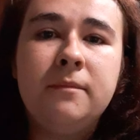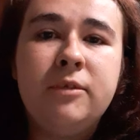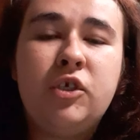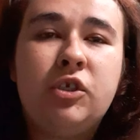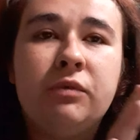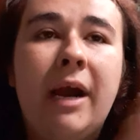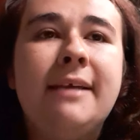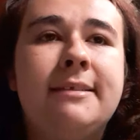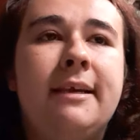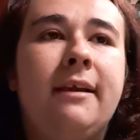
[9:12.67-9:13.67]

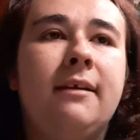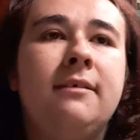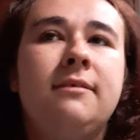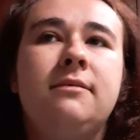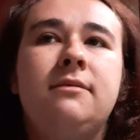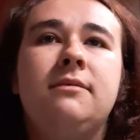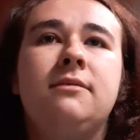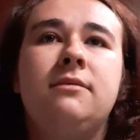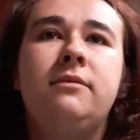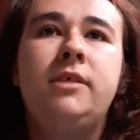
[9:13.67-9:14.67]
stressing
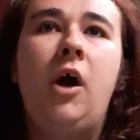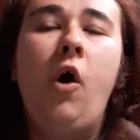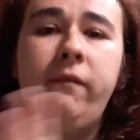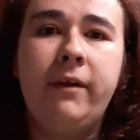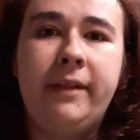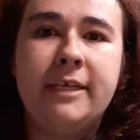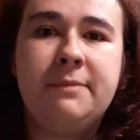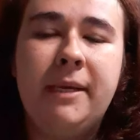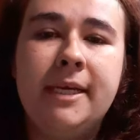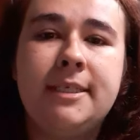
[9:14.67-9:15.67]
over this
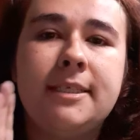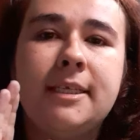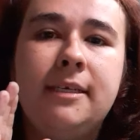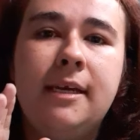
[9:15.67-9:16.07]
because it's